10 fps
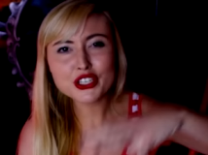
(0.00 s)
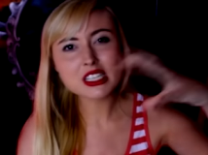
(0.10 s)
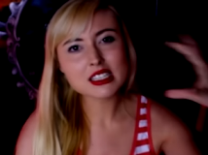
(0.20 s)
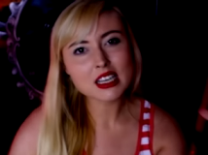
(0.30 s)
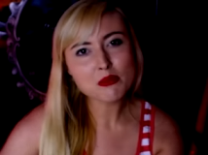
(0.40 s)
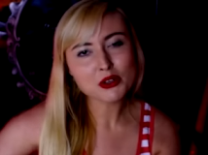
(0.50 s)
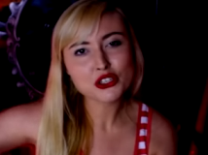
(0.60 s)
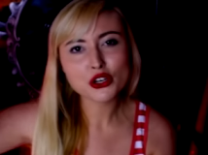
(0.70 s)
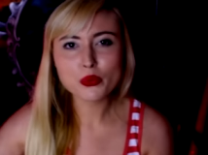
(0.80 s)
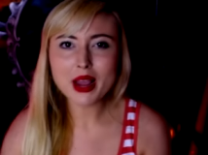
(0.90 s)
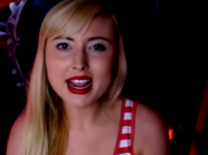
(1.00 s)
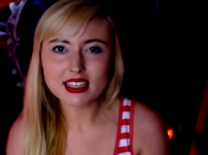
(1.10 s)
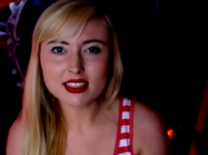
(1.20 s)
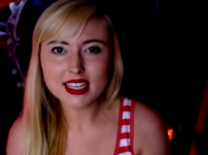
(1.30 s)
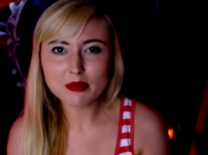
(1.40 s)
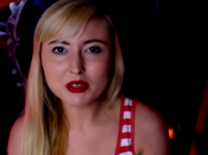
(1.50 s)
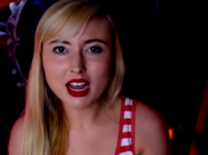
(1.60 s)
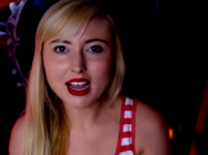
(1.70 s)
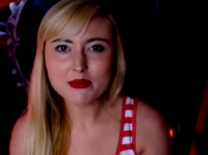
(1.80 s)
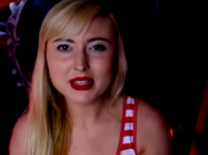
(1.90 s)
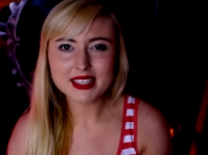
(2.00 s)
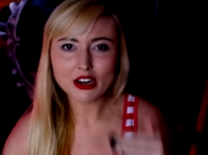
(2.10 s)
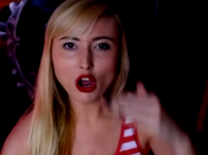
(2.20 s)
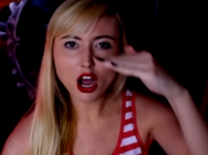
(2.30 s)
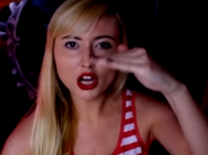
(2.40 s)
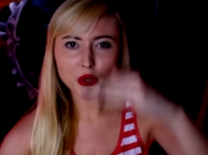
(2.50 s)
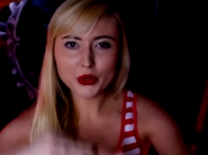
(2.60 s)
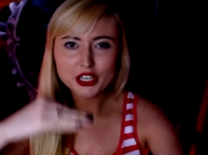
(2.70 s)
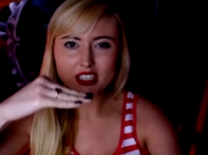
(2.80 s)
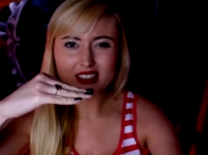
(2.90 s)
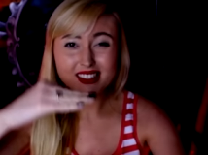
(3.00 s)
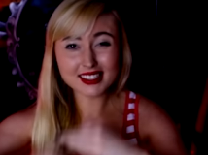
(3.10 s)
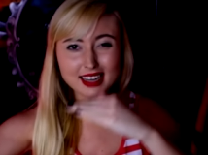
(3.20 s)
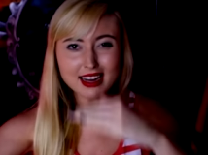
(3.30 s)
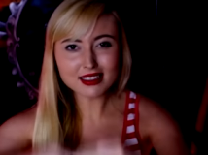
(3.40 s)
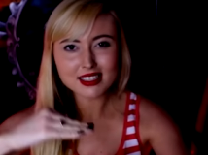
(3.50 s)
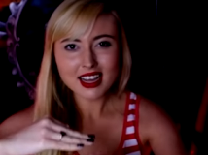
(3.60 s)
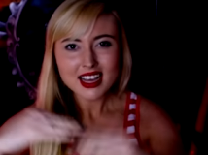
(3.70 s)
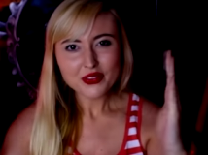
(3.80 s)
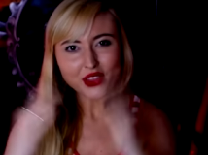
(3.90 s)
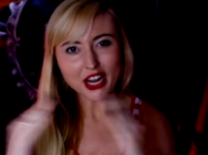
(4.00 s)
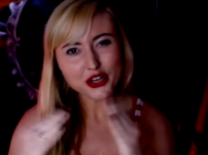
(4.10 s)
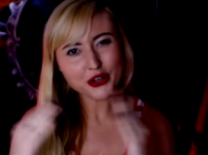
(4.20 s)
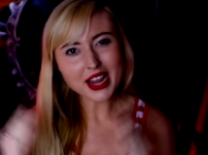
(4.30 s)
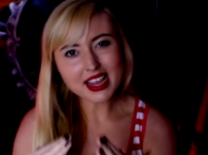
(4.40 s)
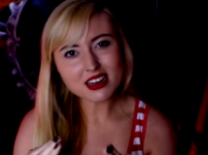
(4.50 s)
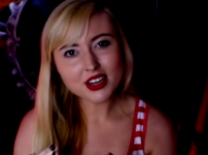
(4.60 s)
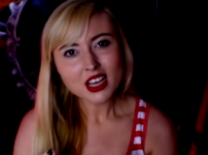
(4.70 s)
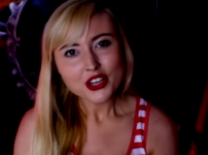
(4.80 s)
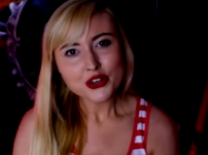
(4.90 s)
you're asleep but you're awake at the same time, it's that awkward state that you're in.